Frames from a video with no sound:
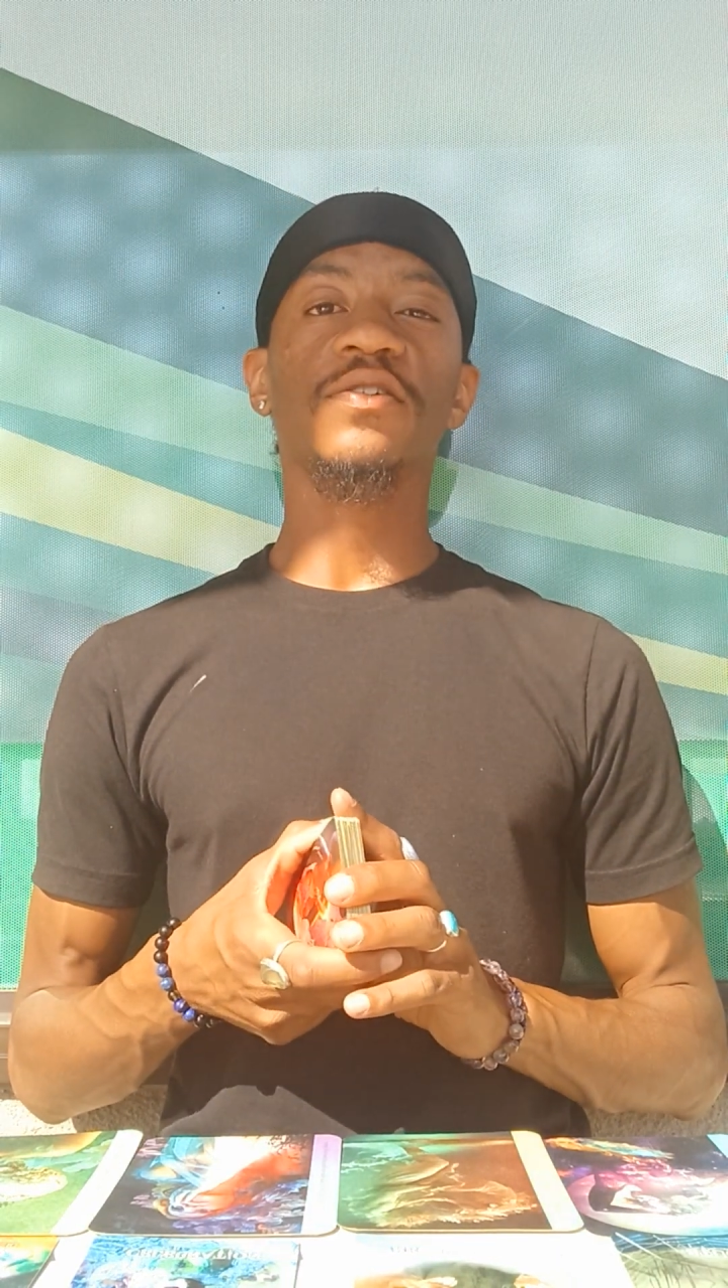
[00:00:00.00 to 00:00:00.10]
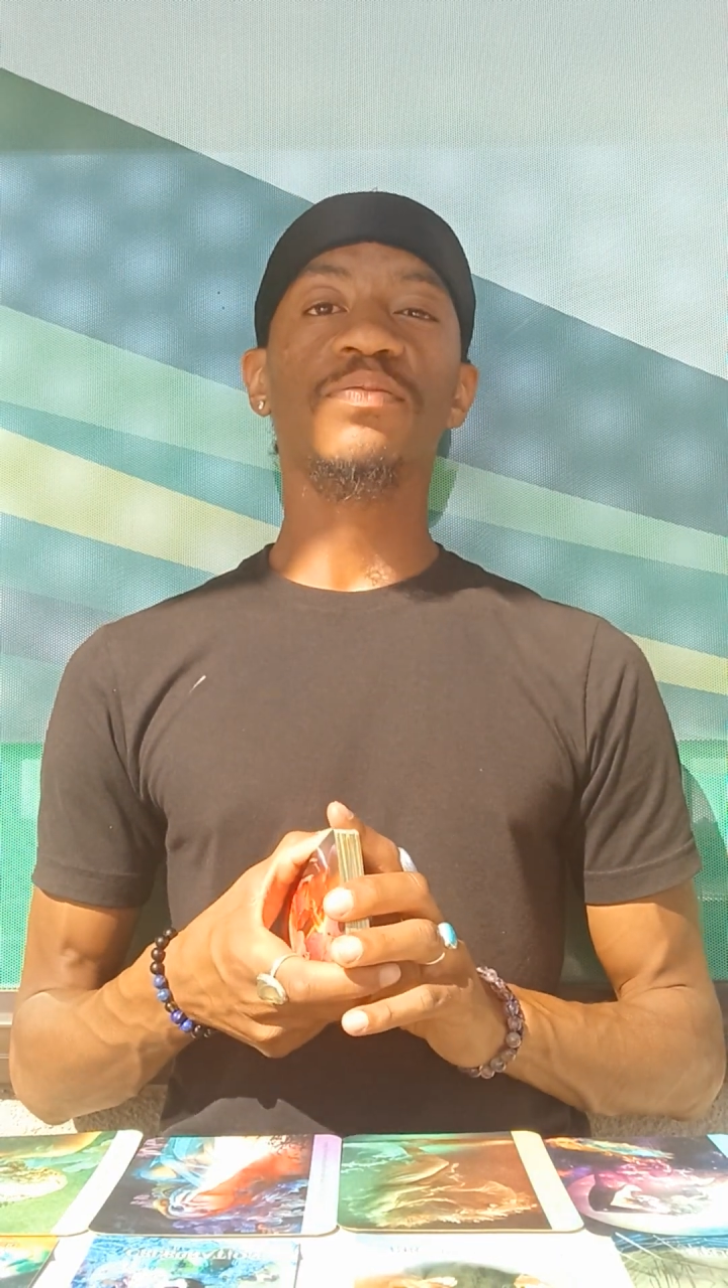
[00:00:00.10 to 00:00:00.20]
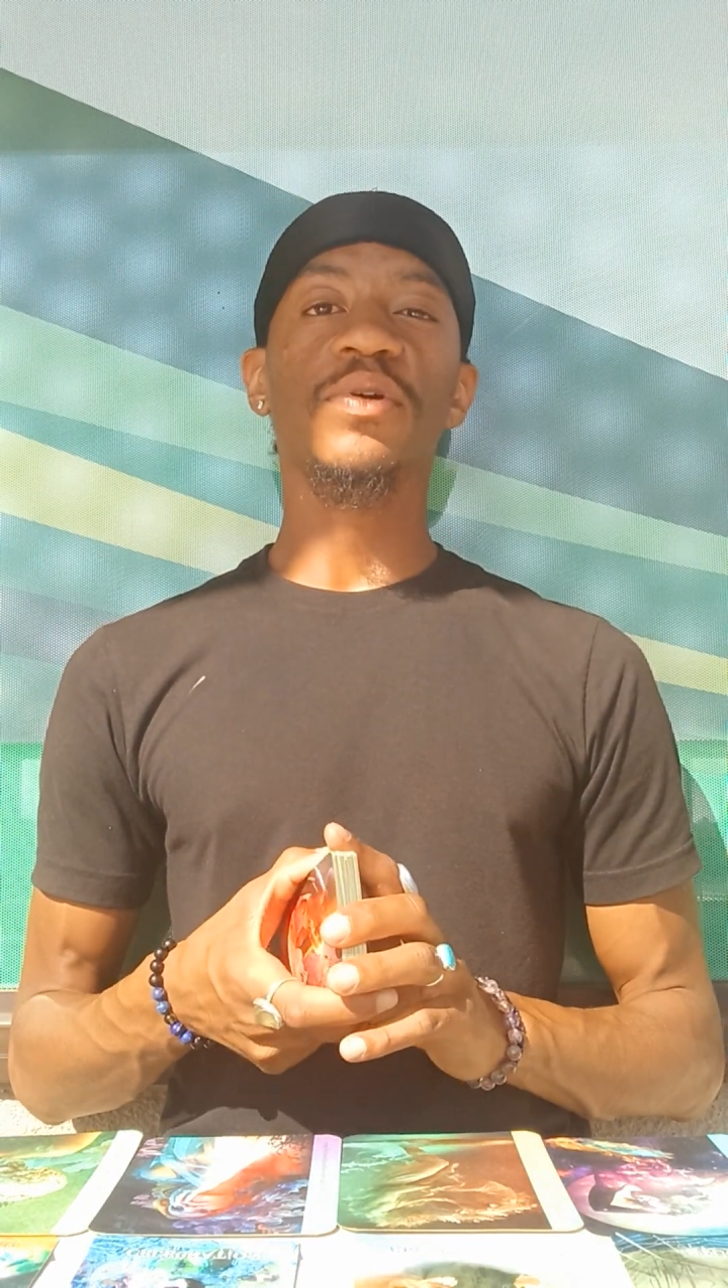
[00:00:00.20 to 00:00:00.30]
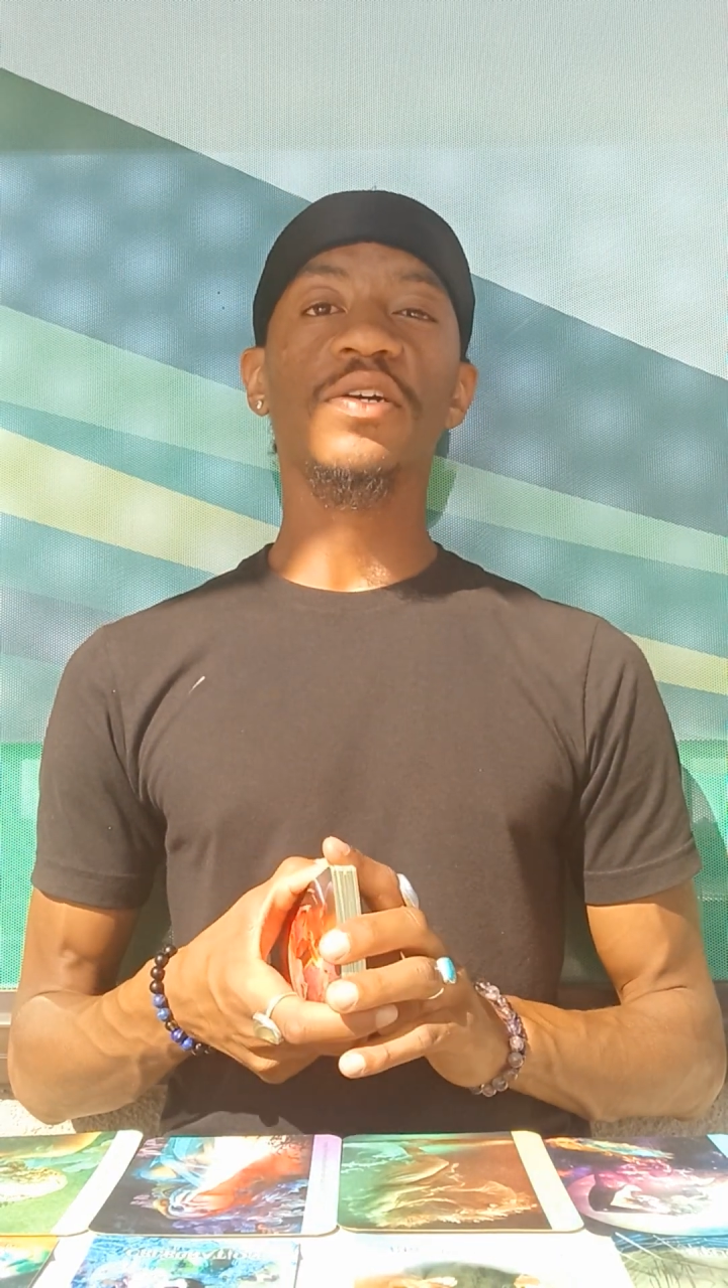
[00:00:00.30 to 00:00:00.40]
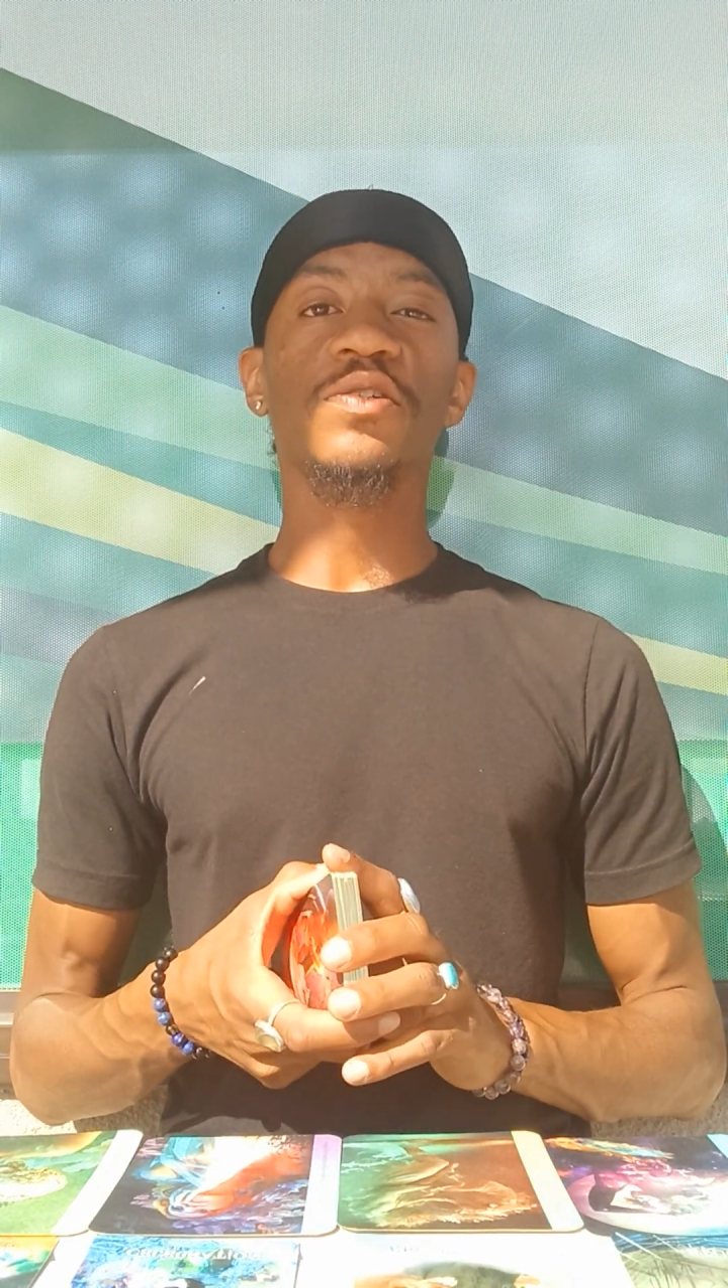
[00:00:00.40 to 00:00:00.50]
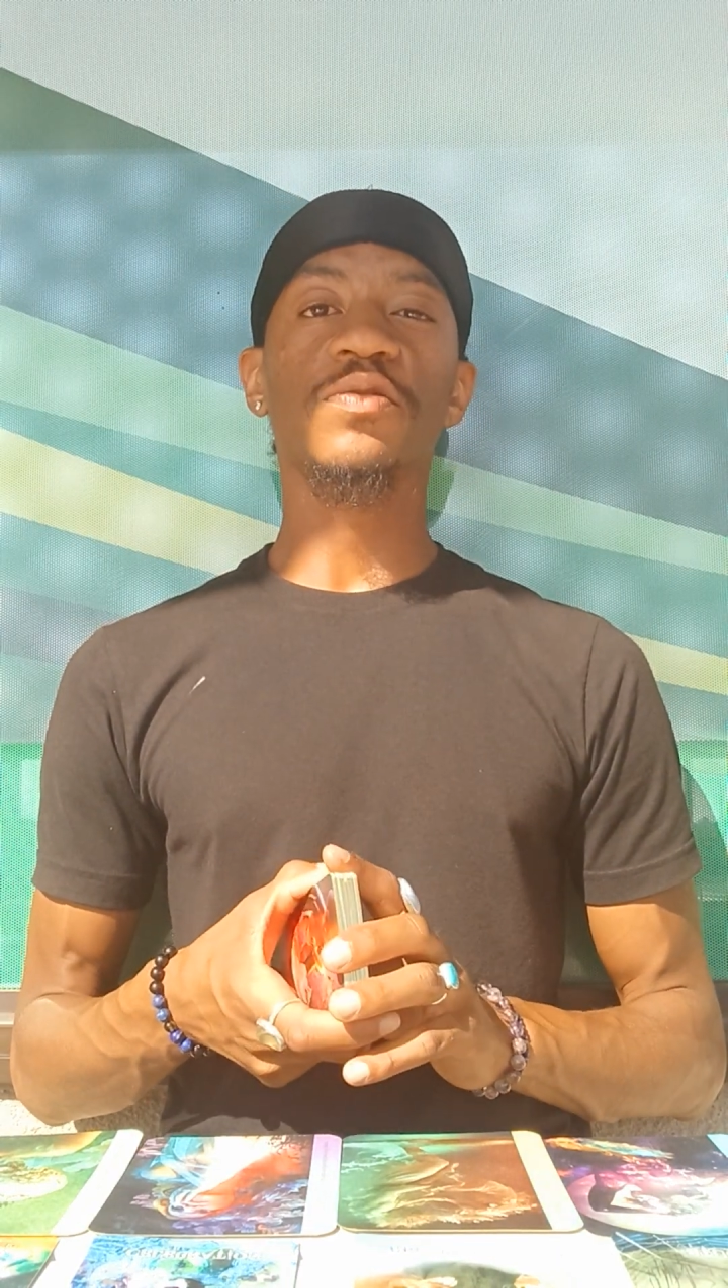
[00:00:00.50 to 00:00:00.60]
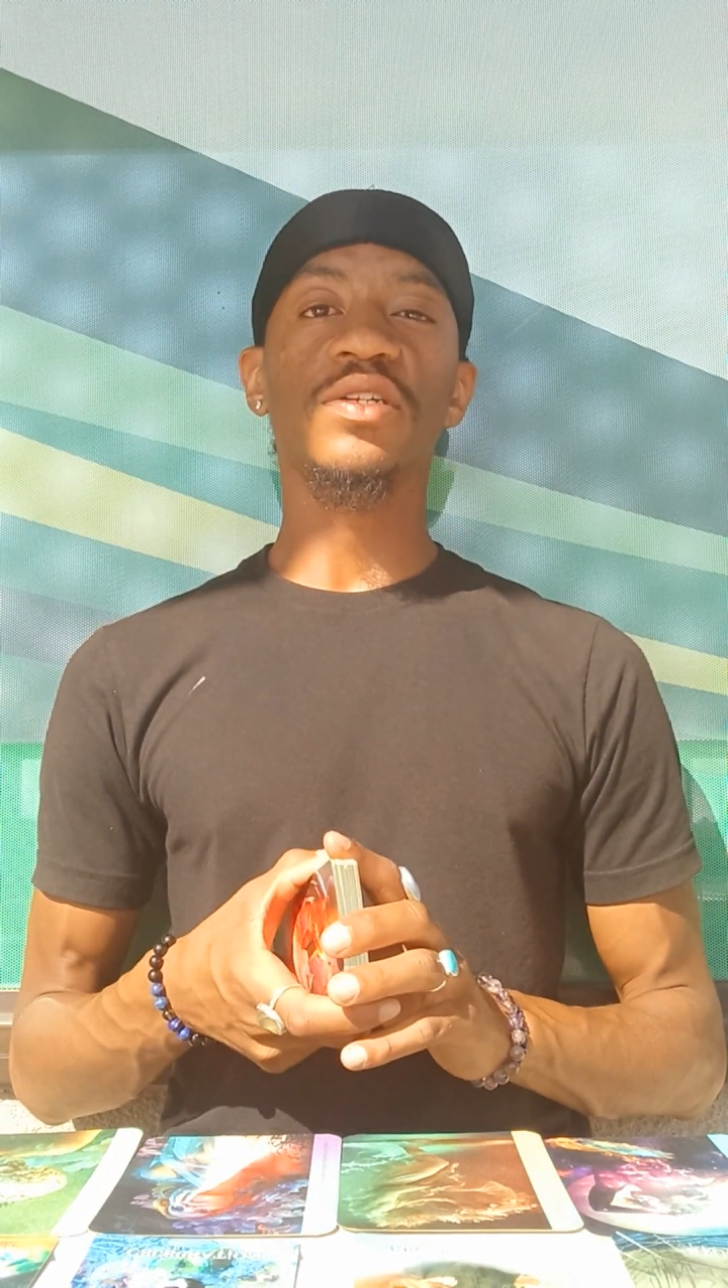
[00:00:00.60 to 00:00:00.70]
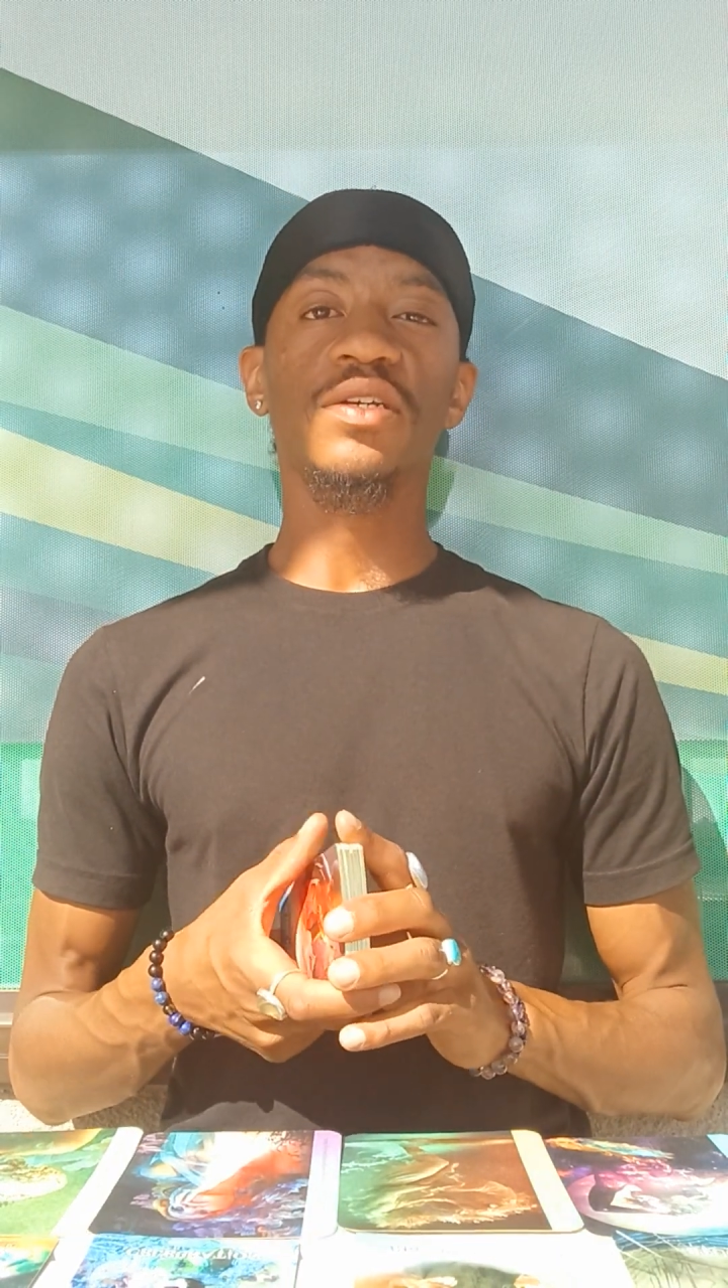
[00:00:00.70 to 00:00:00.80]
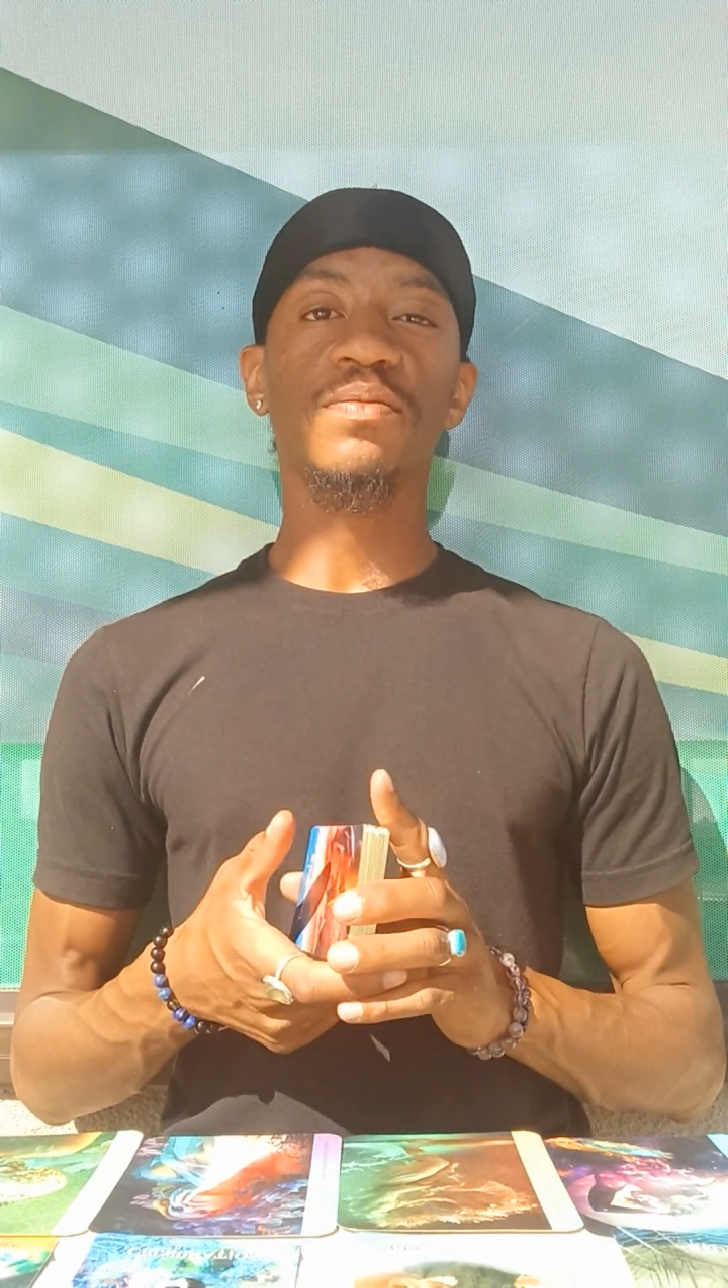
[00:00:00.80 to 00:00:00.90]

spiritual team.